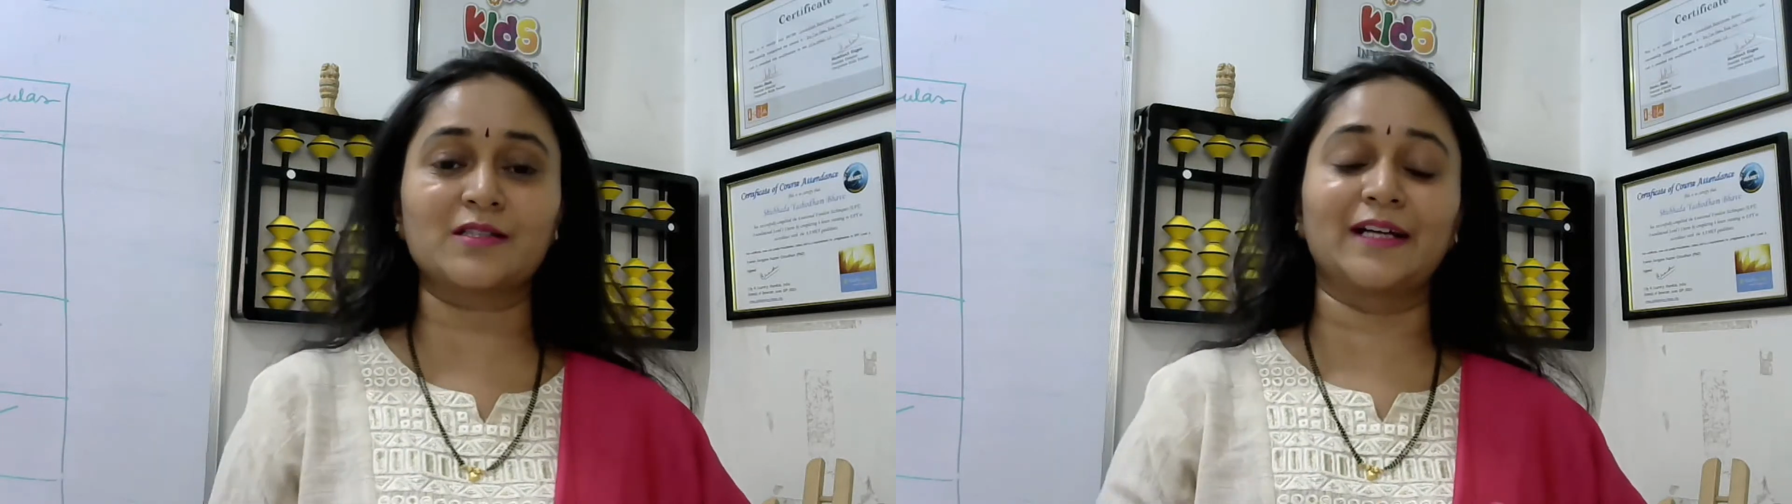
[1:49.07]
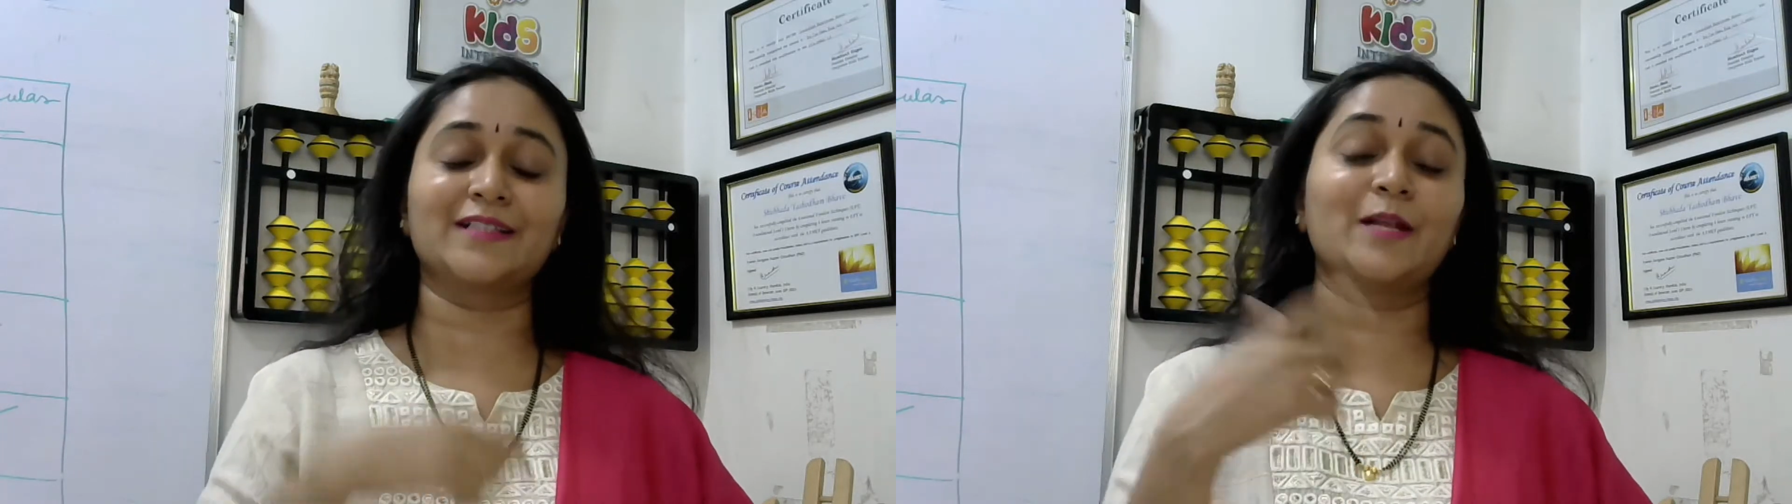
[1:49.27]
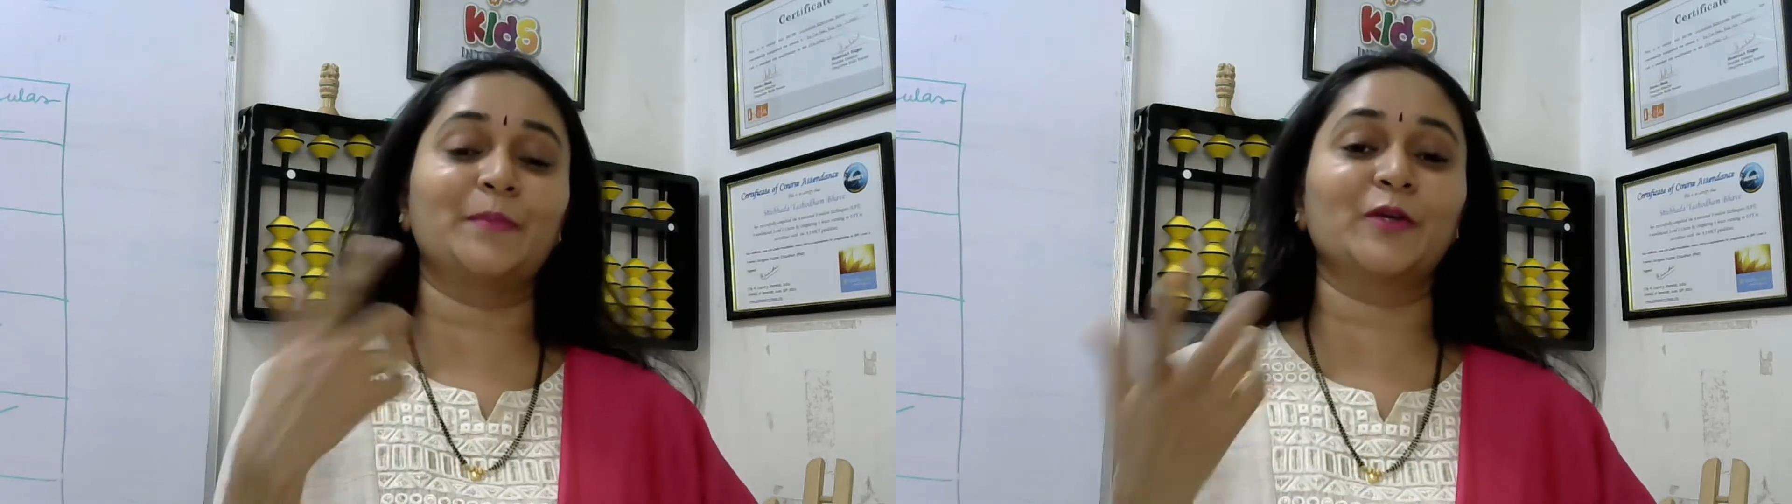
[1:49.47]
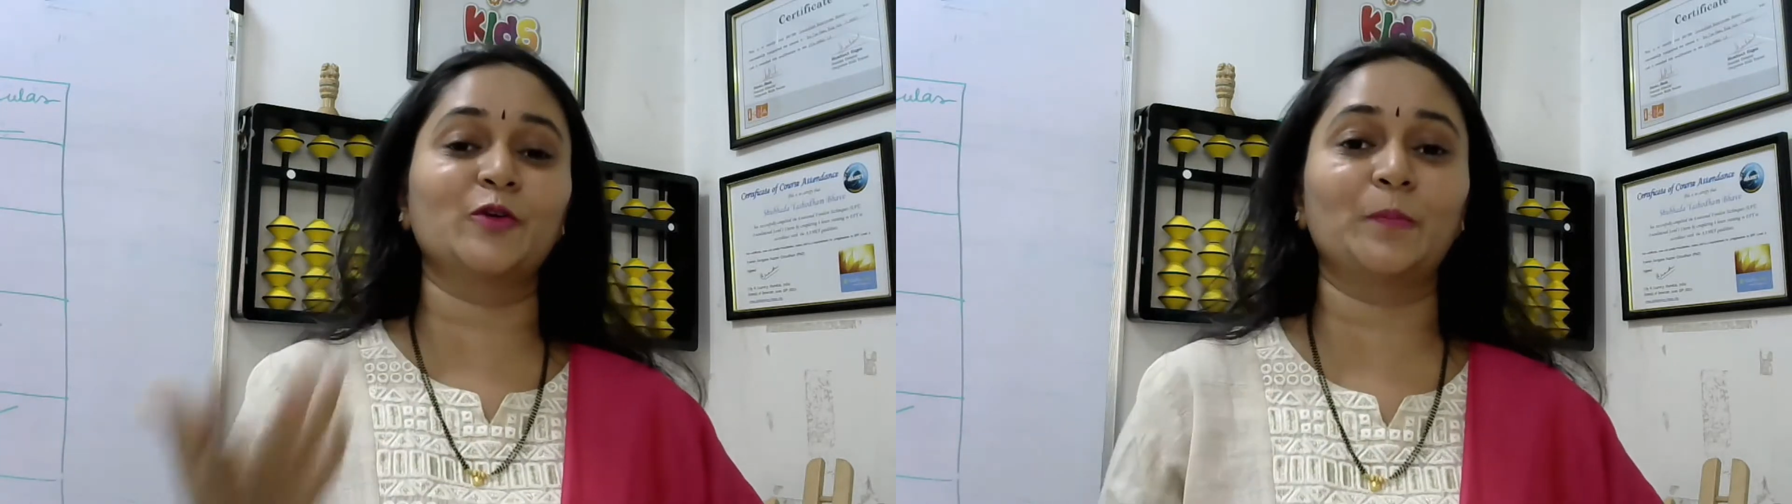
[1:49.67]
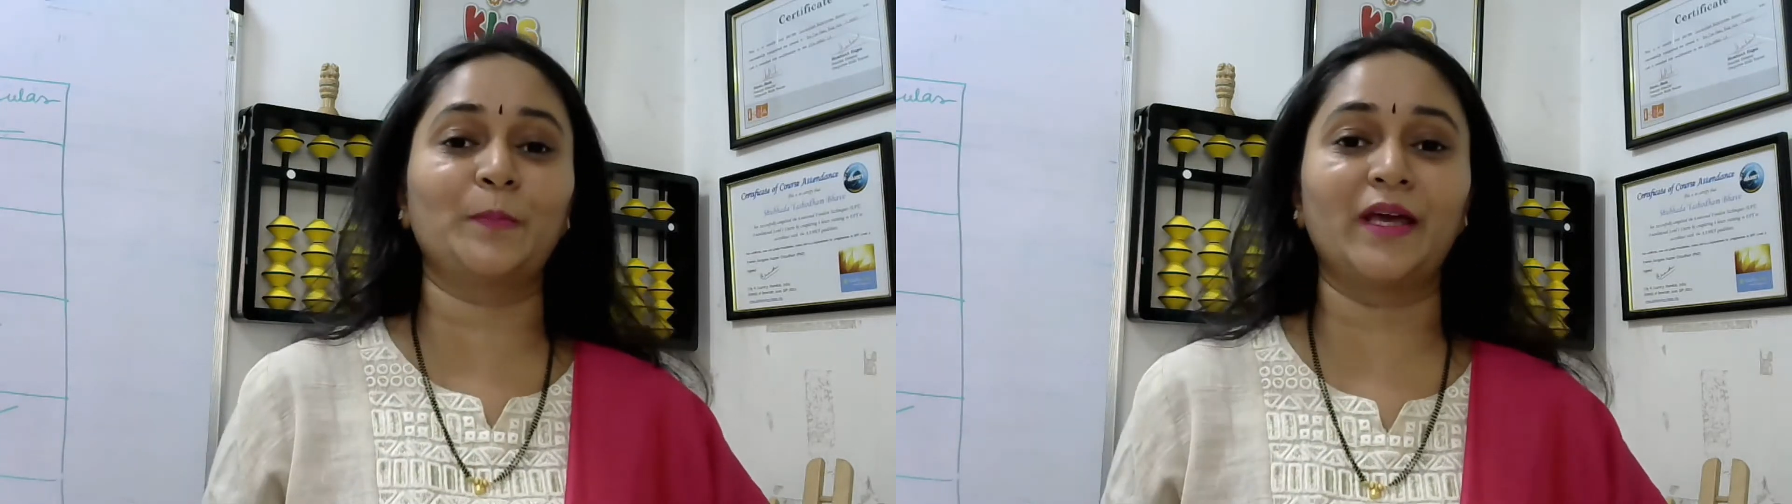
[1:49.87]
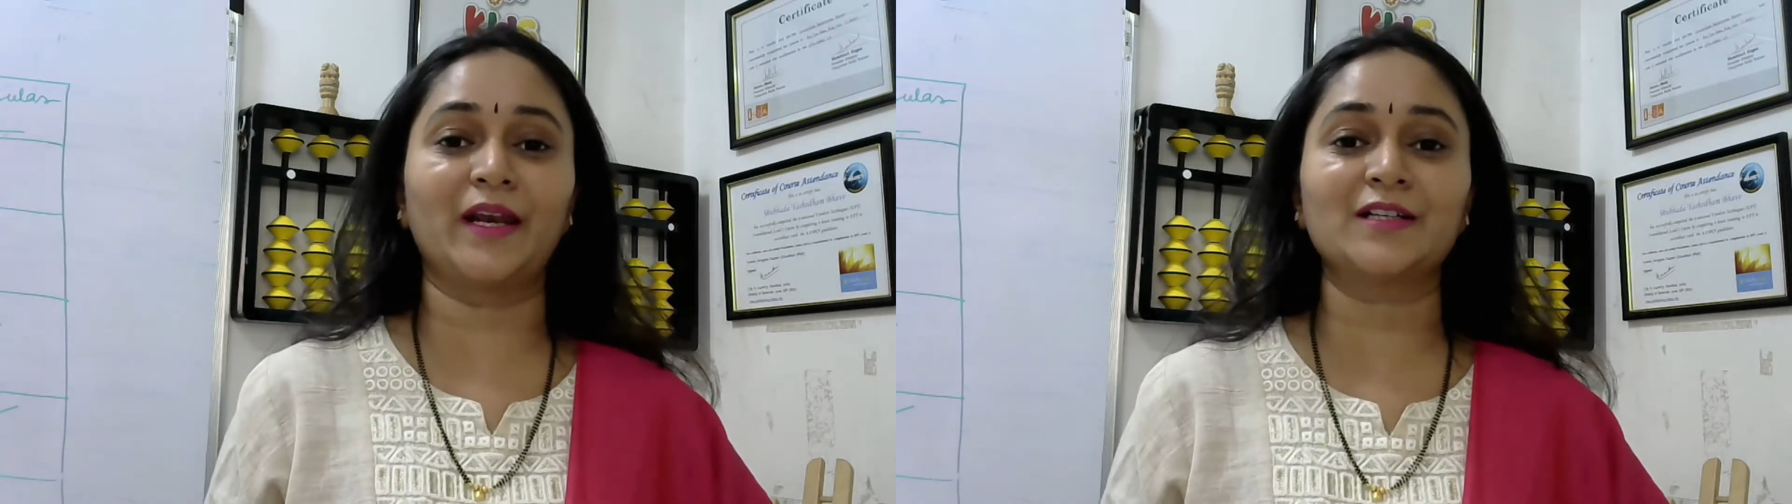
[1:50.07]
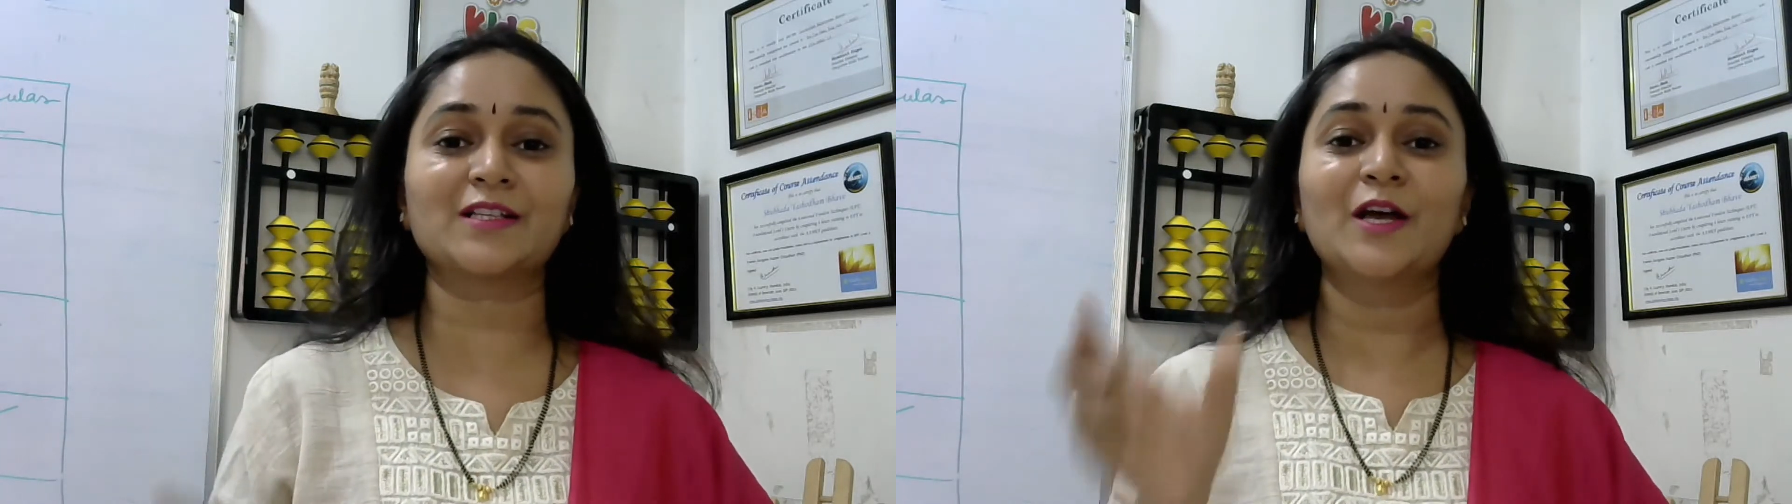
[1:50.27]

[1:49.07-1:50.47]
that is helping your parents.